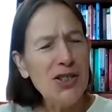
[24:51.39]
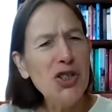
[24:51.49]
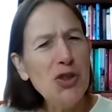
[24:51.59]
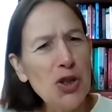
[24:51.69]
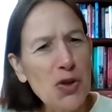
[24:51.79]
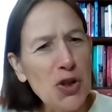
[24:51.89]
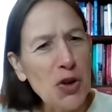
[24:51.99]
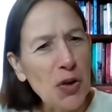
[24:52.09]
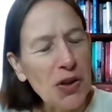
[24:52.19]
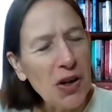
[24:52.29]
you choose your
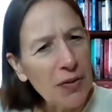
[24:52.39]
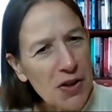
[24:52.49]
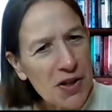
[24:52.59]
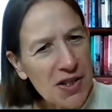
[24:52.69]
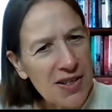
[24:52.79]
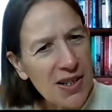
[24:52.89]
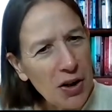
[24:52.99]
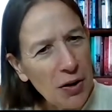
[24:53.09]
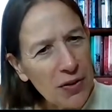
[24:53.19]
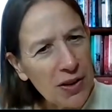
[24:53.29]
own covers? Because the
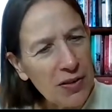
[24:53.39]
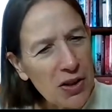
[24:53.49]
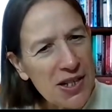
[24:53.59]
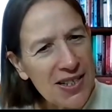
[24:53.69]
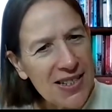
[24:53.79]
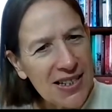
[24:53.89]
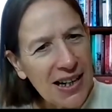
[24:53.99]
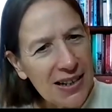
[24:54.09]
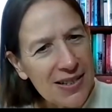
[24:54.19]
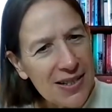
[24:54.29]
cover on Autistic
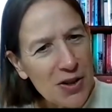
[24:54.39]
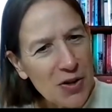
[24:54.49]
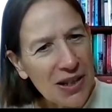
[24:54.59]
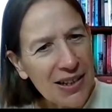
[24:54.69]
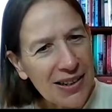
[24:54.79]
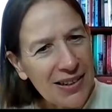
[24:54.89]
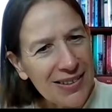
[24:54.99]
Alice is really